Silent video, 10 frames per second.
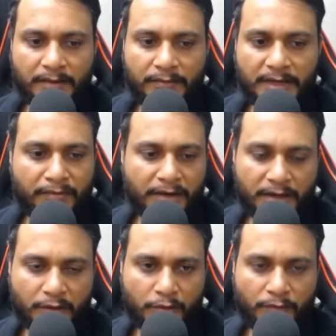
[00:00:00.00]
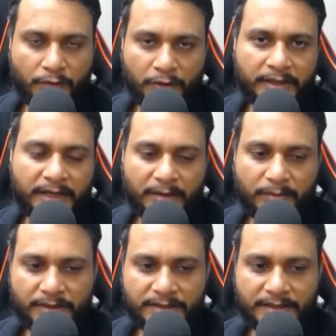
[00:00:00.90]
we have run out of all the
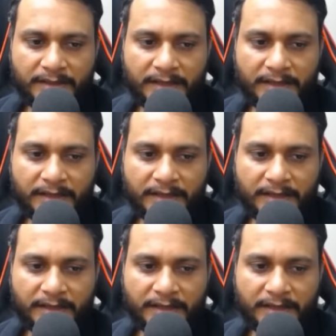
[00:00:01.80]
elements.